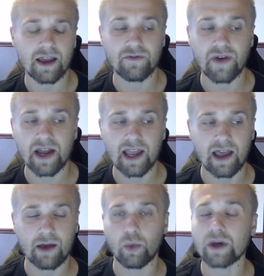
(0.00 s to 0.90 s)
I
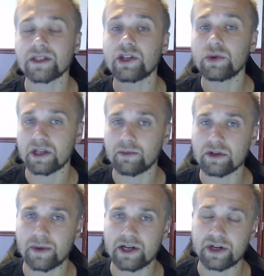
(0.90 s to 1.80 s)
wasn't using most
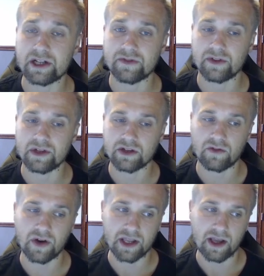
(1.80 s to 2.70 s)
of my transfer list
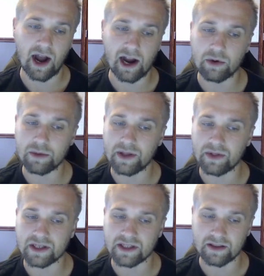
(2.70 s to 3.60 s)
already, I would be
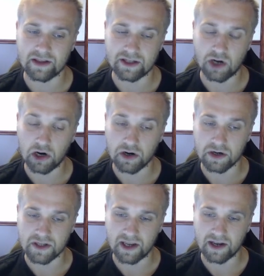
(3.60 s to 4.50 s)
listing these
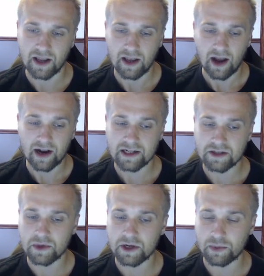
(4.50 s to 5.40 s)
cards, and I got
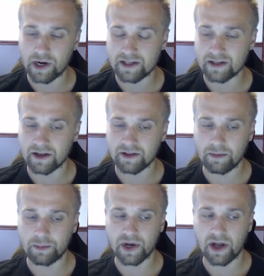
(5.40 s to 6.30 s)
some good prices on
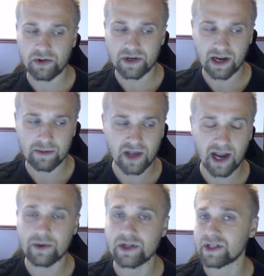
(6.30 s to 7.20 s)
them, but other times I
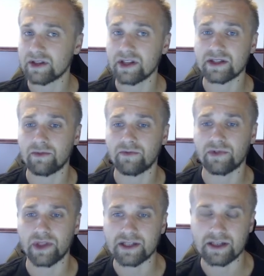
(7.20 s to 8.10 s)
would just list them for
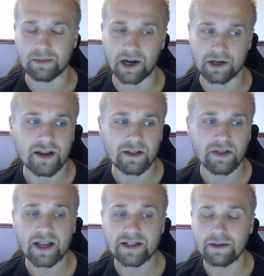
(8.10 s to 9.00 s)
lazy buyers.
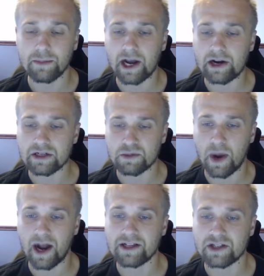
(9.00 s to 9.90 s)
Lazy buyers
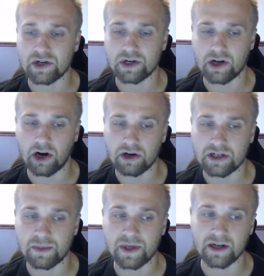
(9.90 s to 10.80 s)
buy certain cards
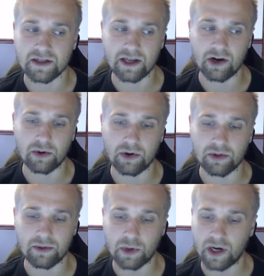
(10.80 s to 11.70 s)
because they don't know
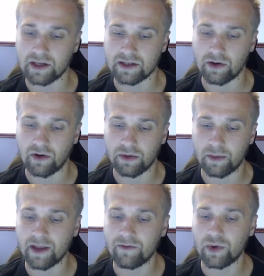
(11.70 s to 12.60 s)
the price. So let
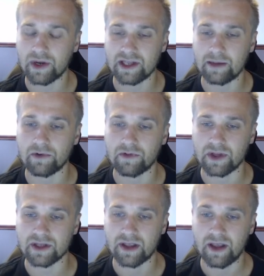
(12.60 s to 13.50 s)
me give you an example for
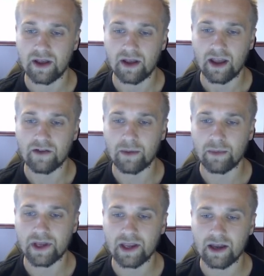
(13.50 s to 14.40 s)
this. If I'm
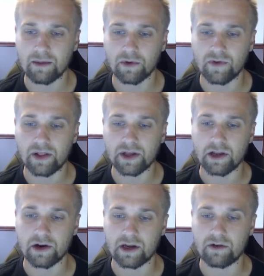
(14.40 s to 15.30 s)
looking at Barella
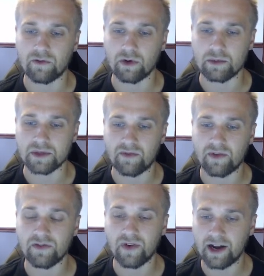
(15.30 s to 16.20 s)
here in form,
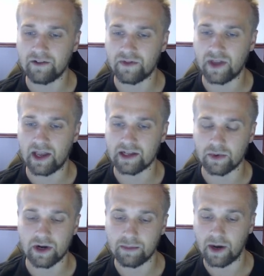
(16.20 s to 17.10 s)
75k is
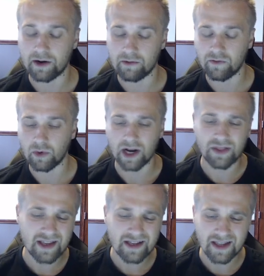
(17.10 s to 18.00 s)
what I bought him for. I
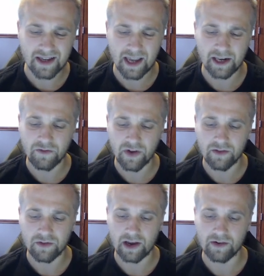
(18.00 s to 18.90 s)
think he's like
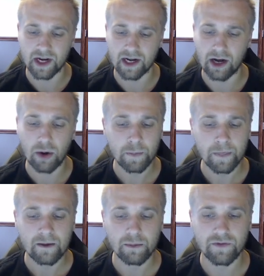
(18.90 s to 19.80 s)
85k right now.
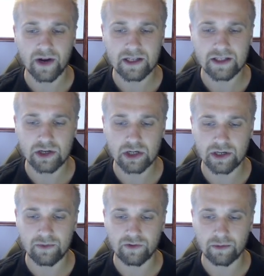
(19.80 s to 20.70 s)
But if I search
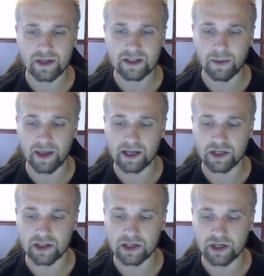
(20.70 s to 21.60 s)
him from this page
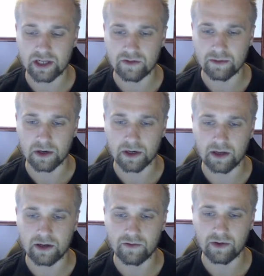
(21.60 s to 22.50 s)
on the transfer
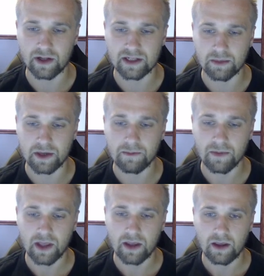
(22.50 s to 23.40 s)
market, if it lets me,
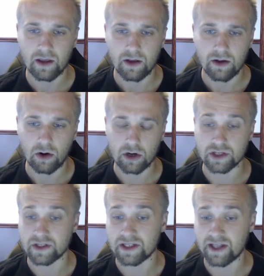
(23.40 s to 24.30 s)
or
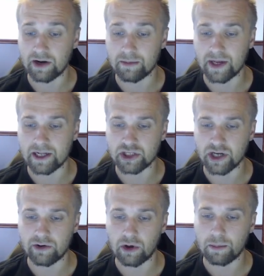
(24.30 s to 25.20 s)
just a center mid in
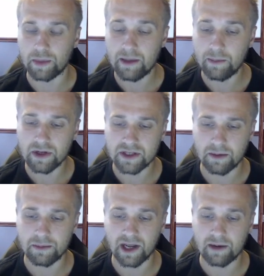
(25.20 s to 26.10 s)
general, people
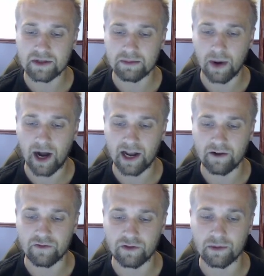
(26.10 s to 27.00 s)
sometimes buy from